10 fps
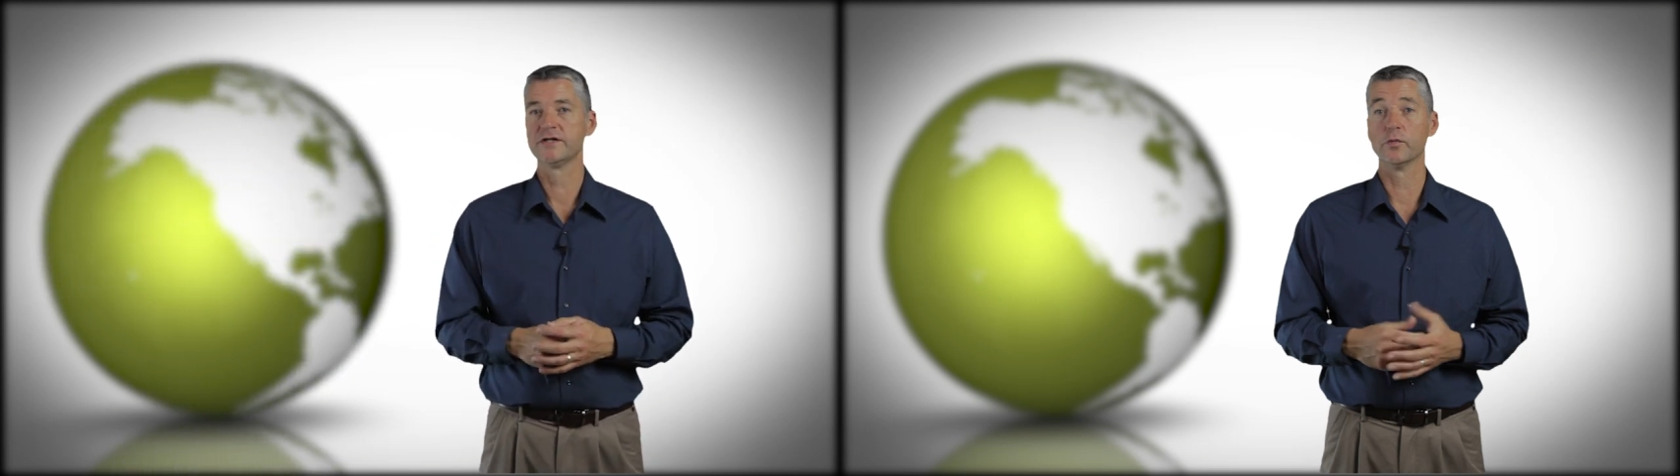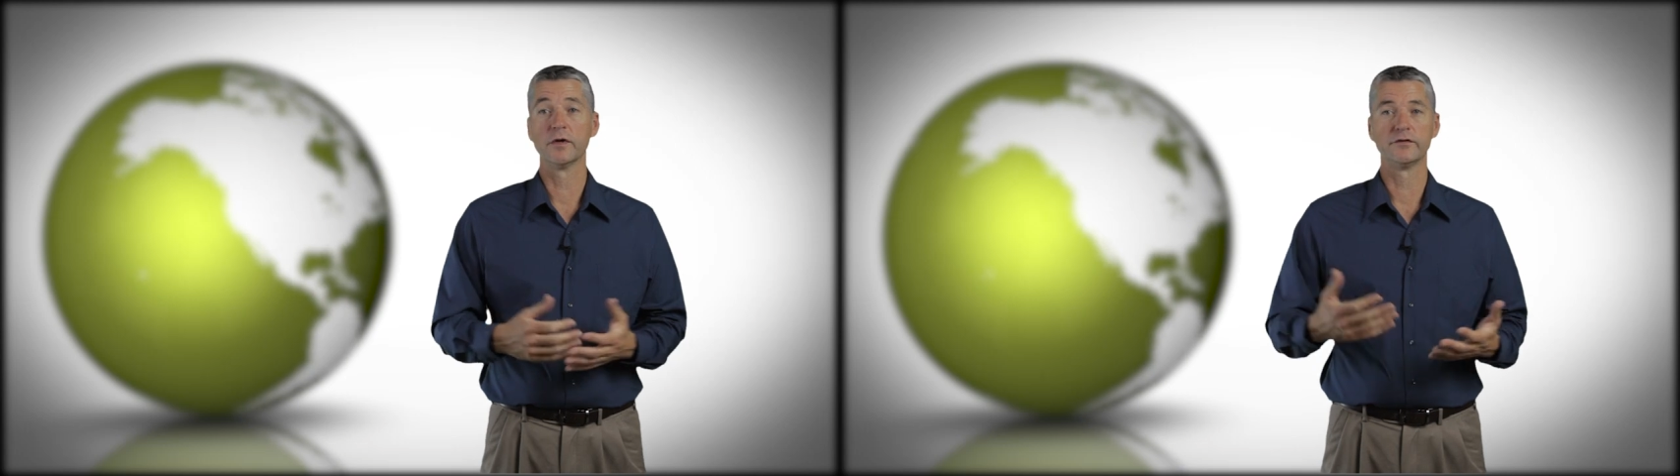
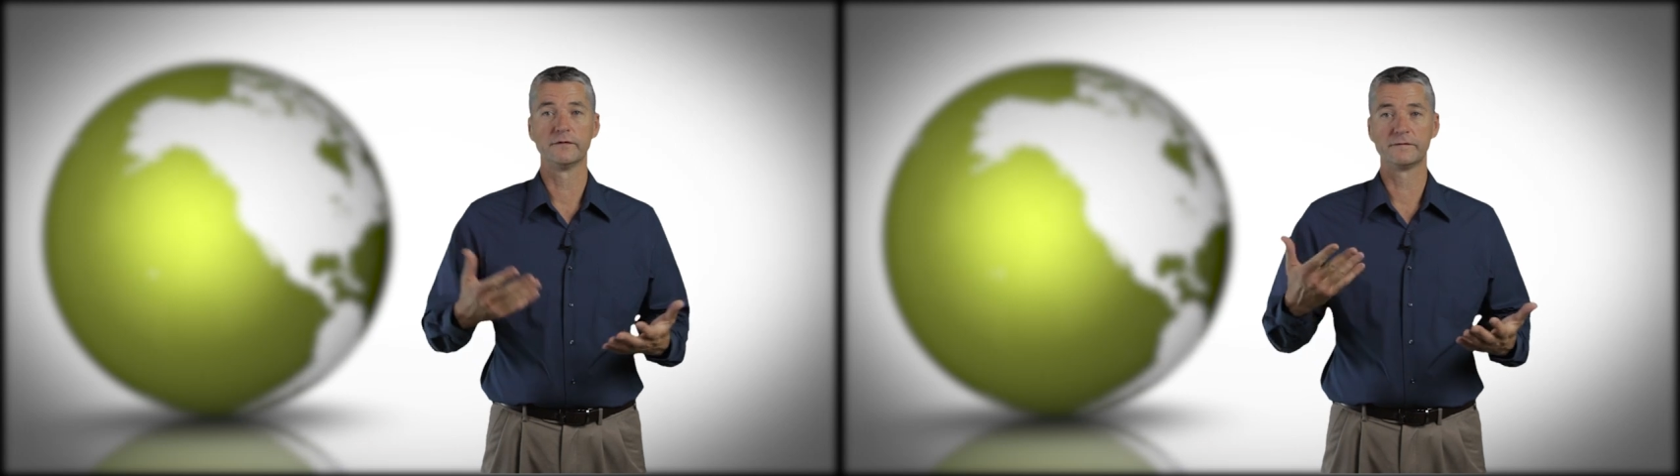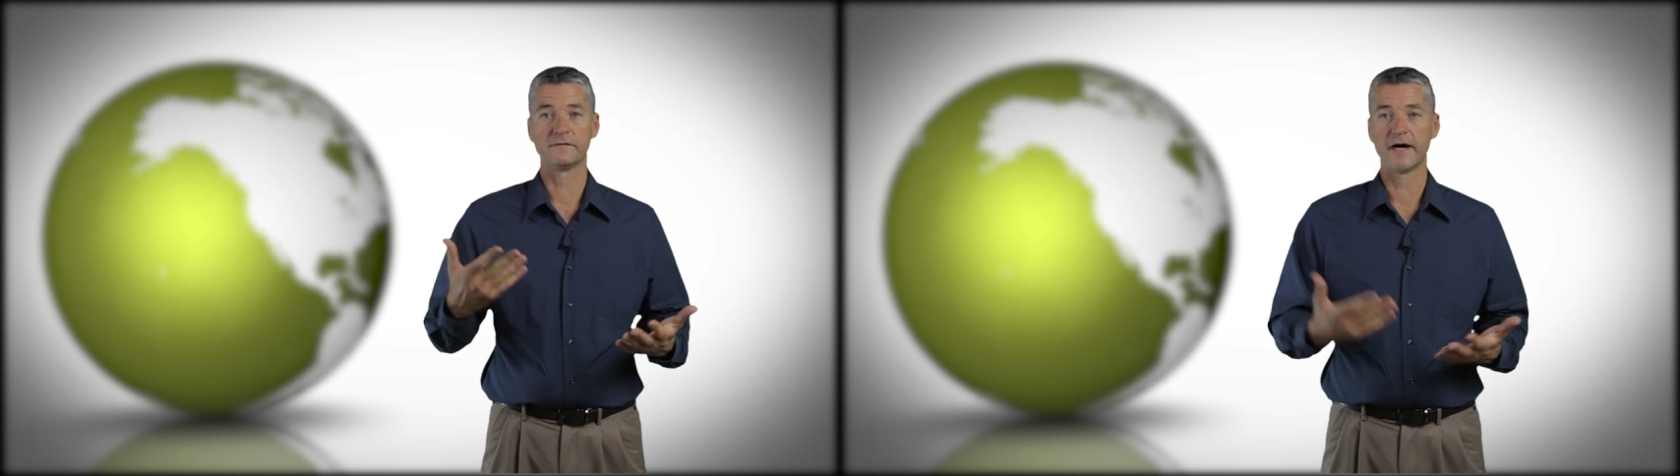you want to
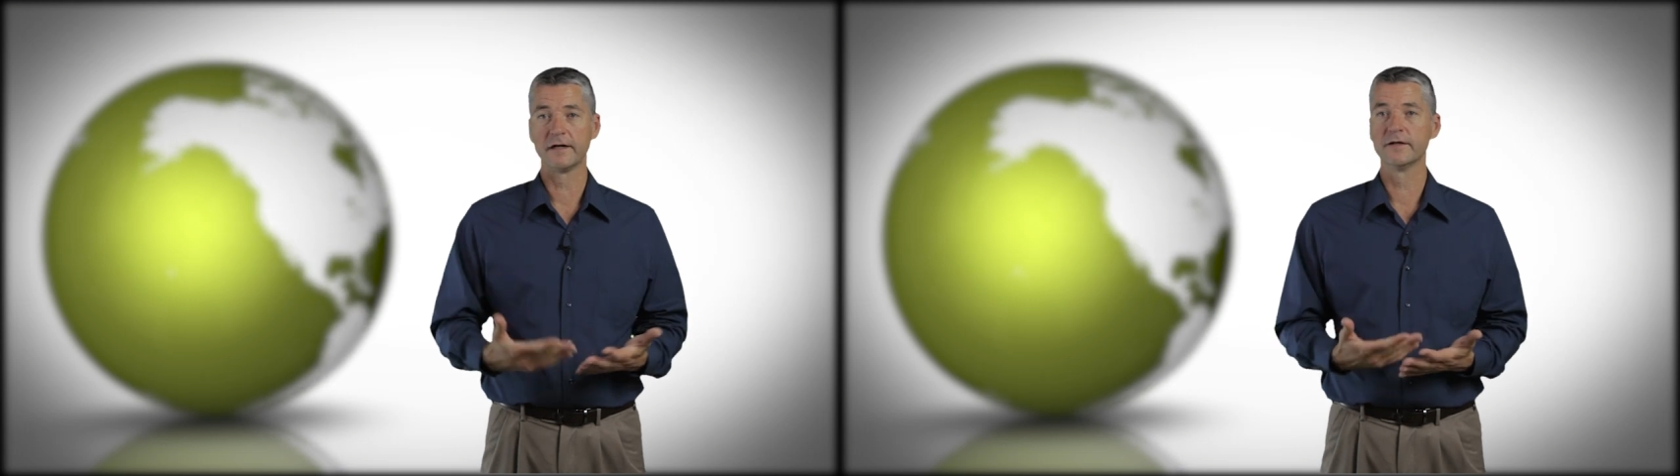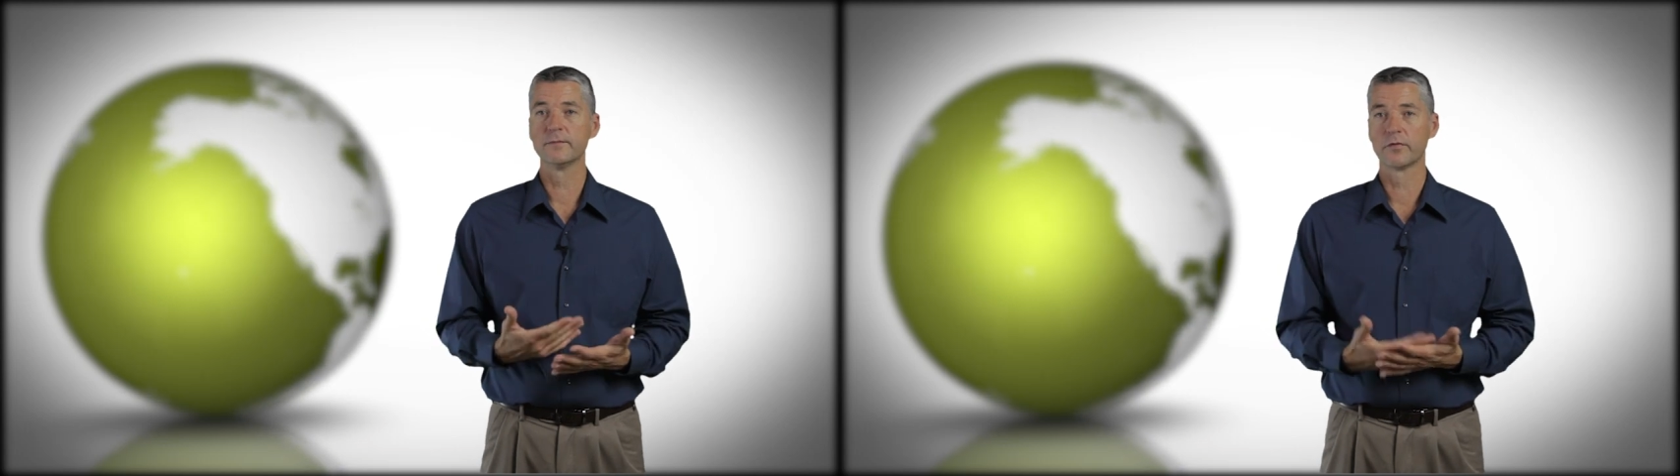
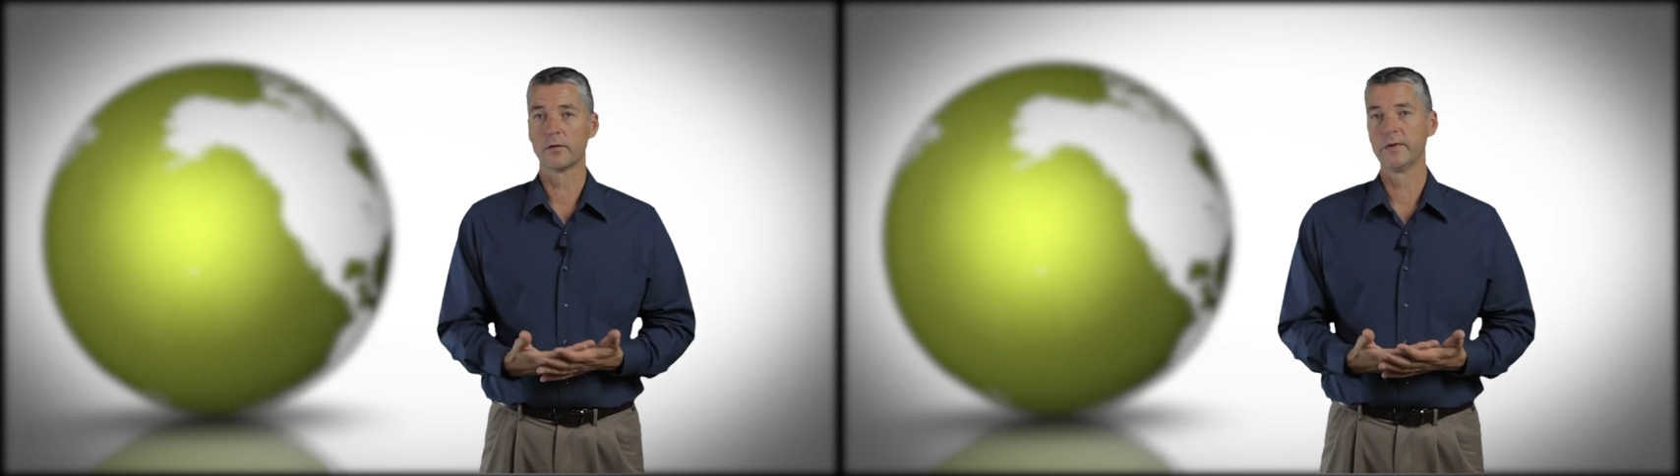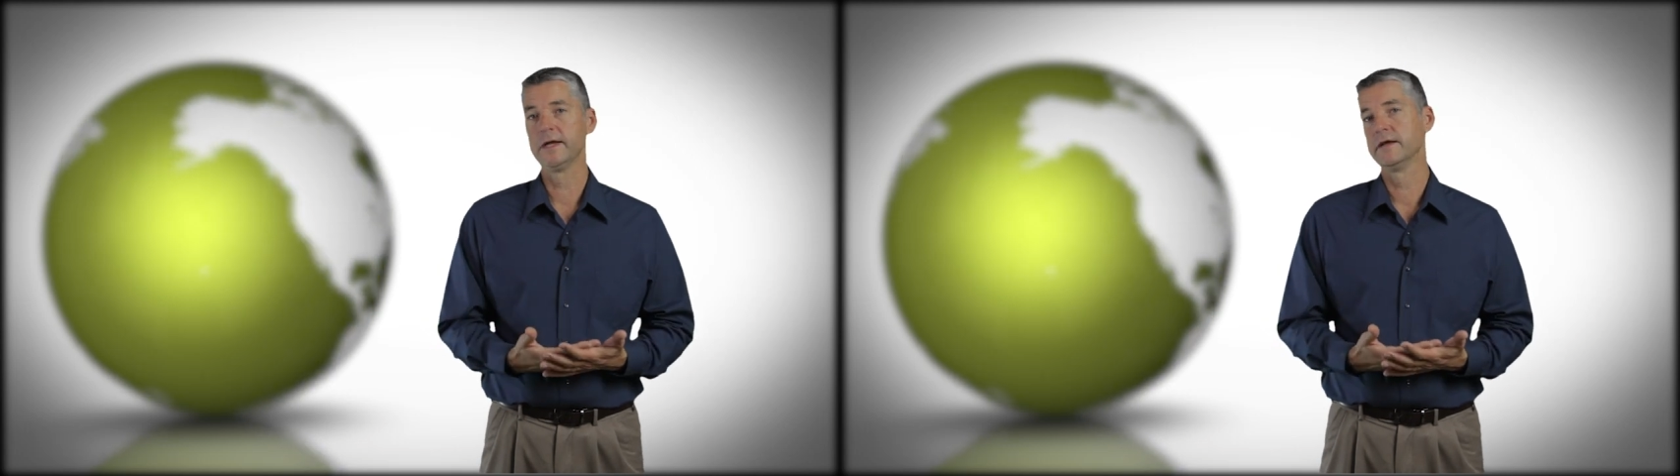file them
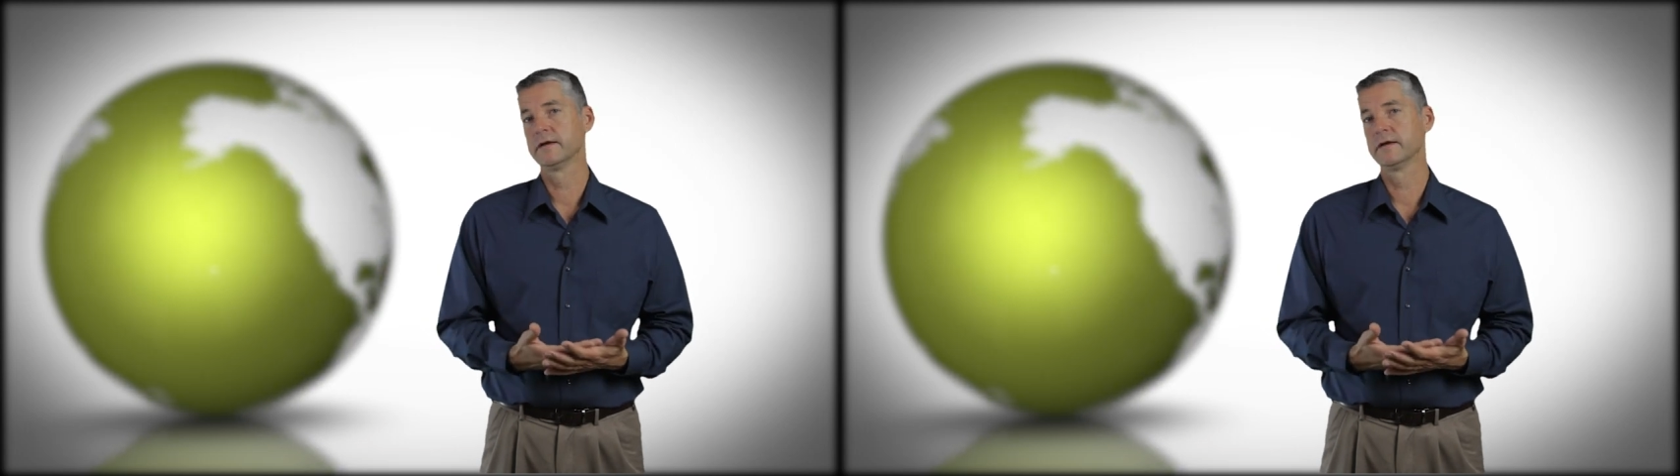properly.